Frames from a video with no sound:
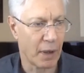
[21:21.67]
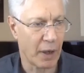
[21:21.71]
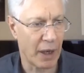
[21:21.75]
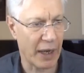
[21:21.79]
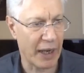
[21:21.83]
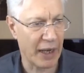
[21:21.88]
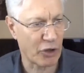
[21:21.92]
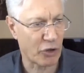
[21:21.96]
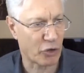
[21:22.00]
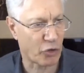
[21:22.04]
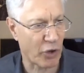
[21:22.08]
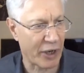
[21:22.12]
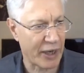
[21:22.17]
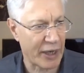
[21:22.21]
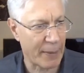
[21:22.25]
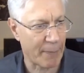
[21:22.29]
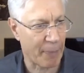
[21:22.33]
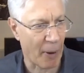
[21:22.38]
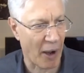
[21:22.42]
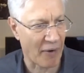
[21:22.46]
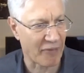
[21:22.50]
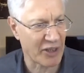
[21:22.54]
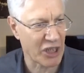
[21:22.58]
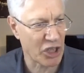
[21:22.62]
in creating
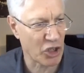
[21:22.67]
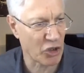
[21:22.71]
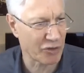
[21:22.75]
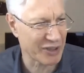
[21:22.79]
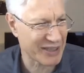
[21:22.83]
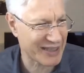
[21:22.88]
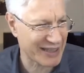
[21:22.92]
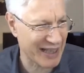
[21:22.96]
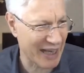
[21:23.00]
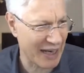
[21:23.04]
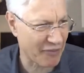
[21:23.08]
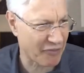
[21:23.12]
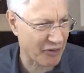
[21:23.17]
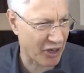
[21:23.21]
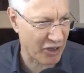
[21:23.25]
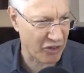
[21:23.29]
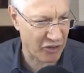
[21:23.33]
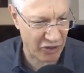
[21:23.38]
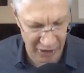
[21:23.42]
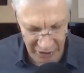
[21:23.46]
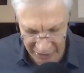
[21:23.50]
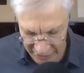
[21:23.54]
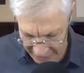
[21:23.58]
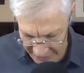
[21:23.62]
poverty. You're
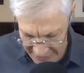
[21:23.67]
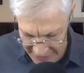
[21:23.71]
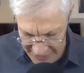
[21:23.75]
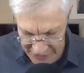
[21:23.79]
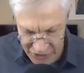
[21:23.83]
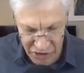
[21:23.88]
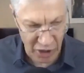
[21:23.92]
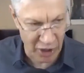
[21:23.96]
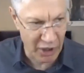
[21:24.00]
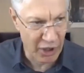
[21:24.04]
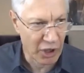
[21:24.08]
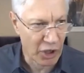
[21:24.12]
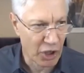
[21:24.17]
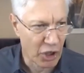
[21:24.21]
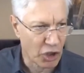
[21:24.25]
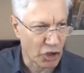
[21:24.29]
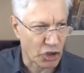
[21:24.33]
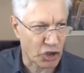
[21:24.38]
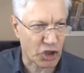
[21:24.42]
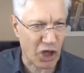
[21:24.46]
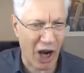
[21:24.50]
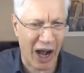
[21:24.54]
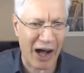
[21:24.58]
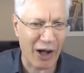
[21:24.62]
incentivizing it, and these
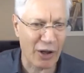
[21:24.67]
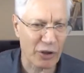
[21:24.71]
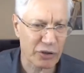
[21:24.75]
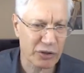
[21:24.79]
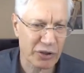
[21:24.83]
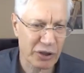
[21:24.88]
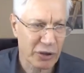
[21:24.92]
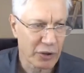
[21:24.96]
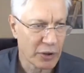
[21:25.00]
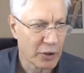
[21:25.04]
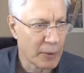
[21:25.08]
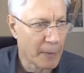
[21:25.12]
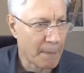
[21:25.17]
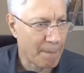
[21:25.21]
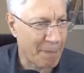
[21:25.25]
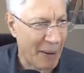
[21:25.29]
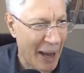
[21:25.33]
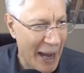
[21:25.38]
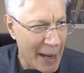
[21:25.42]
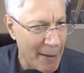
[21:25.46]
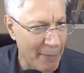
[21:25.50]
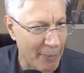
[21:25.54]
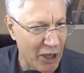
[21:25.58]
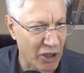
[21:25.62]
child
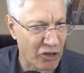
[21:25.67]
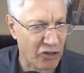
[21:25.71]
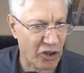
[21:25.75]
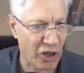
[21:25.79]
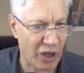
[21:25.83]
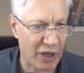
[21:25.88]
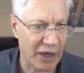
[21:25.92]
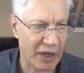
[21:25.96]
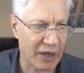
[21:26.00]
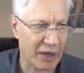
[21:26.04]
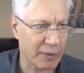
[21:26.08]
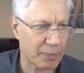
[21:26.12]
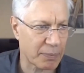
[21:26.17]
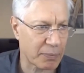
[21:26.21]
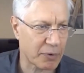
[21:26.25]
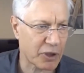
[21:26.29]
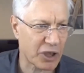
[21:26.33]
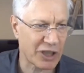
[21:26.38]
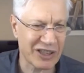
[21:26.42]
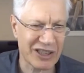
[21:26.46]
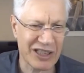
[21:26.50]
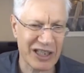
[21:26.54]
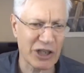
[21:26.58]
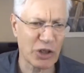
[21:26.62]
payments are going to
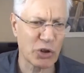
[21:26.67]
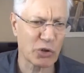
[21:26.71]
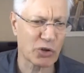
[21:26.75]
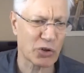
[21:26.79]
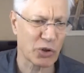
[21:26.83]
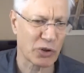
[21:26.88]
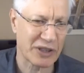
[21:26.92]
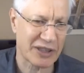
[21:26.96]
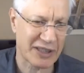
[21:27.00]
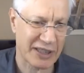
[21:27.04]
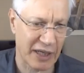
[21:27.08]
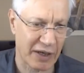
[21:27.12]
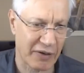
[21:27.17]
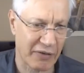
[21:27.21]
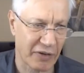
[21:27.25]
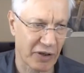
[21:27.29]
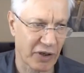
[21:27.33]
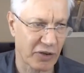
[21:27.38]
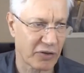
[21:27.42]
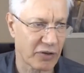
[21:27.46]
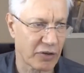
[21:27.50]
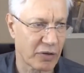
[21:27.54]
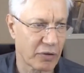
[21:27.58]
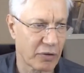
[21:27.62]
continue to
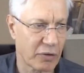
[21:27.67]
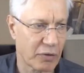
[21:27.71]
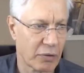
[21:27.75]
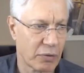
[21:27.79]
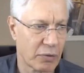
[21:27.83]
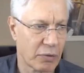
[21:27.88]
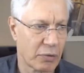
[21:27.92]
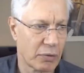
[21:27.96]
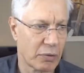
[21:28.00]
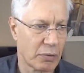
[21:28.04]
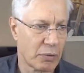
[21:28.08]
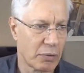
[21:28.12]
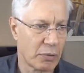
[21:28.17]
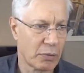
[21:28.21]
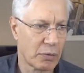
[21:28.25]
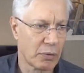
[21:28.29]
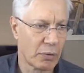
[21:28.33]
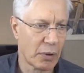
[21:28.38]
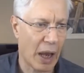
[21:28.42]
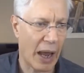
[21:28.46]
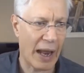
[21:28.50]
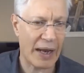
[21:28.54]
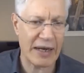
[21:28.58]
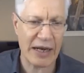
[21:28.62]
incentivize it.
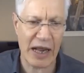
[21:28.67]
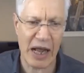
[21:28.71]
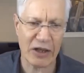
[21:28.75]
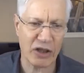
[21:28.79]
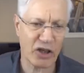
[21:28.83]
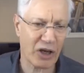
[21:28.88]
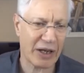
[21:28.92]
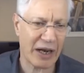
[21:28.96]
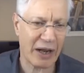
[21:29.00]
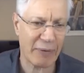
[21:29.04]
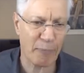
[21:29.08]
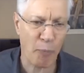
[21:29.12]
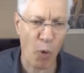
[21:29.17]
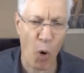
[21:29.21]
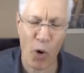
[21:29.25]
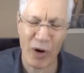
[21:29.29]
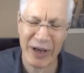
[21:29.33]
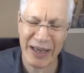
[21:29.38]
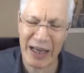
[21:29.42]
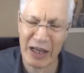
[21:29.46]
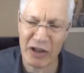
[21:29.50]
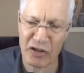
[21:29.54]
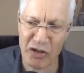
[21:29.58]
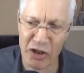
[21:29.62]
And, and you're going to have more
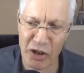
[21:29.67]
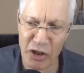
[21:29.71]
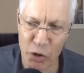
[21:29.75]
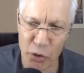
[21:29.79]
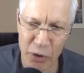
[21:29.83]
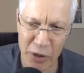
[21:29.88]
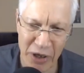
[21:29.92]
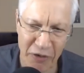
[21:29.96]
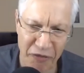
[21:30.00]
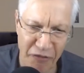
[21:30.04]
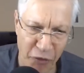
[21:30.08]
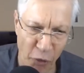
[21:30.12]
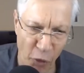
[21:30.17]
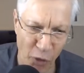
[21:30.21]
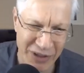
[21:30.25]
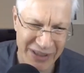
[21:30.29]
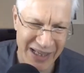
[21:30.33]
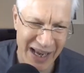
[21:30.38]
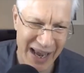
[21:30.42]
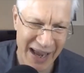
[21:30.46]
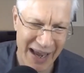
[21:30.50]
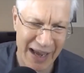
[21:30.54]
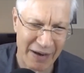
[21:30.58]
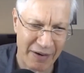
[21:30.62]
kids than you can afford
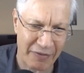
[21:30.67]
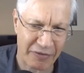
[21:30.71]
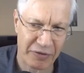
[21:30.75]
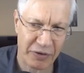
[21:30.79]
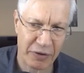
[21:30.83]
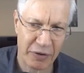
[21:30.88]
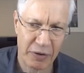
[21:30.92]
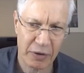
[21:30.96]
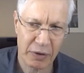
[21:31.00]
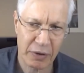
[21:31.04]
to have.